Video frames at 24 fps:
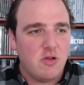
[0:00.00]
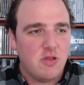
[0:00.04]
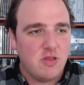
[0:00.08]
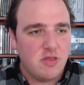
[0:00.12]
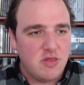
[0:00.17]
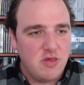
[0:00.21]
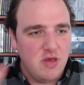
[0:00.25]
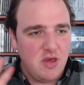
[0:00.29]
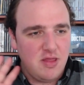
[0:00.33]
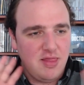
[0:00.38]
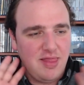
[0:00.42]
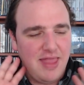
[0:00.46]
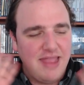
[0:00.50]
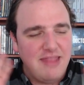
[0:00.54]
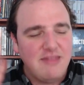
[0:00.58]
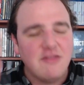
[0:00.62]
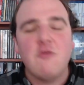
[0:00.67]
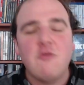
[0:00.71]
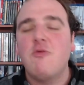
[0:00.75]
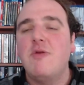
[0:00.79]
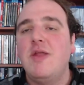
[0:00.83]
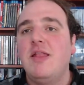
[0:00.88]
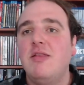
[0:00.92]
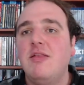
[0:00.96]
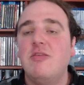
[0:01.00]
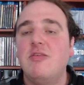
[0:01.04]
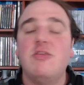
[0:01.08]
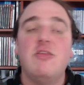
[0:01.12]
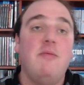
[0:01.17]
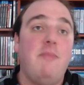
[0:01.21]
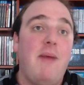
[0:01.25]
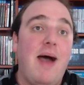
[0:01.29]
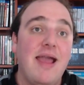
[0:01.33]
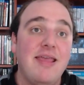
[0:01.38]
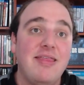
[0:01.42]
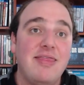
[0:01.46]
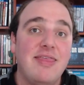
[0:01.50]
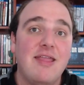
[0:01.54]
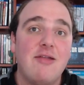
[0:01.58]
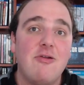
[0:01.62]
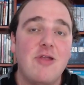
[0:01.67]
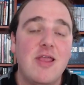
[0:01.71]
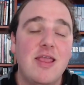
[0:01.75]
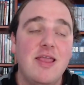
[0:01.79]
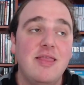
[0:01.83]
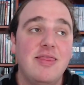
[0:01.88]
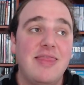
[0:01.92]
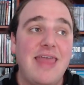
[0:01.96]
to lend credence to my
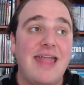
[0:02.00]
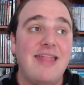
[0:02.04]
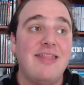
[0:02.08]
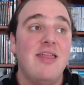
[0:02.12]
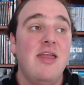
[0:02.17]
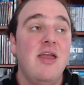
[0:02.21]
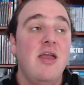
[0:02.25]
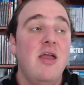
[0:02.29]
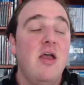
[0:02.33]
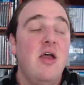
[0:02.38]
theory that